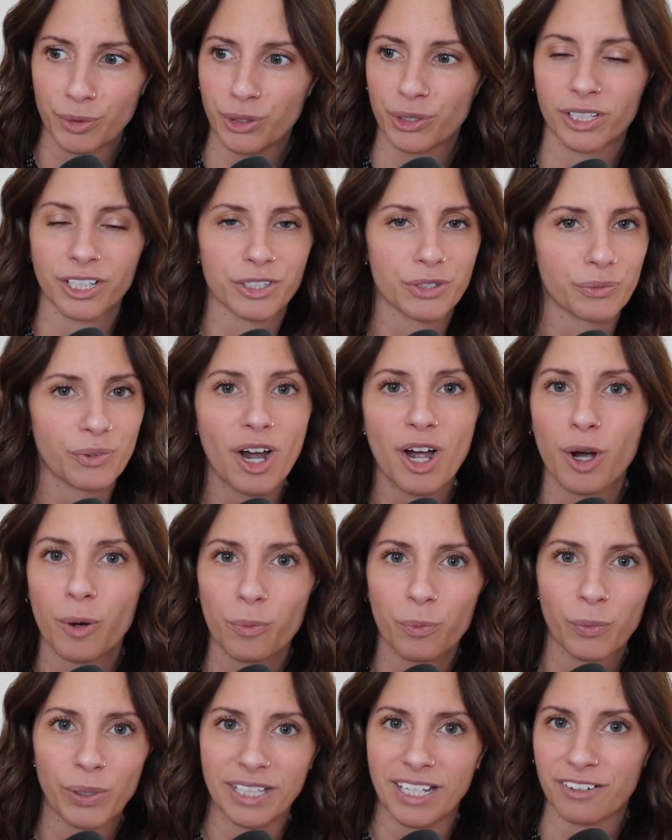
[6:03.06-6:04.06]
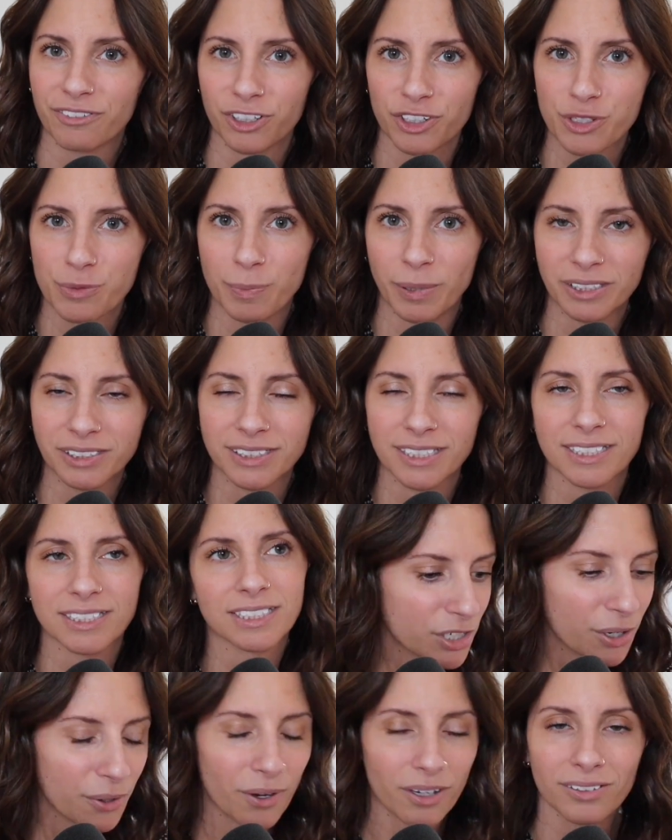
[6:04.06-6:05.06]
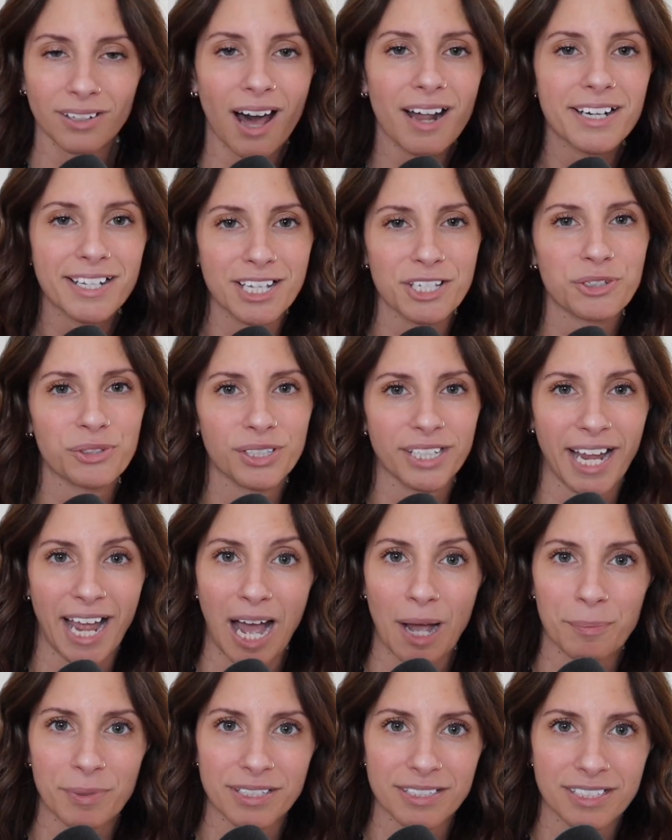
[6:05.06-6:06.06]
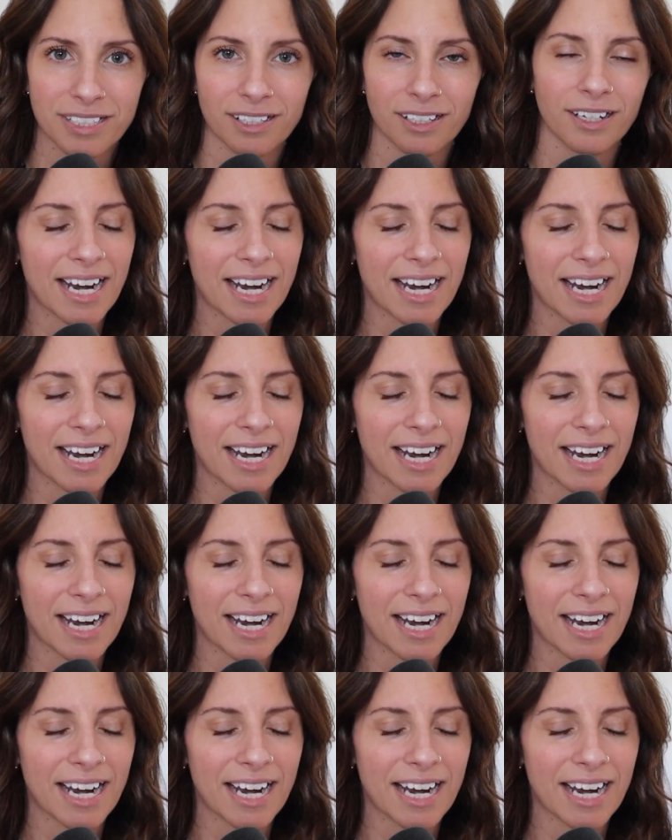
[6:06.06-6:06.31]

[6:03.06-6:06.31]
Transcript: Utica to Rome when they first built it. So a lot of history happens here.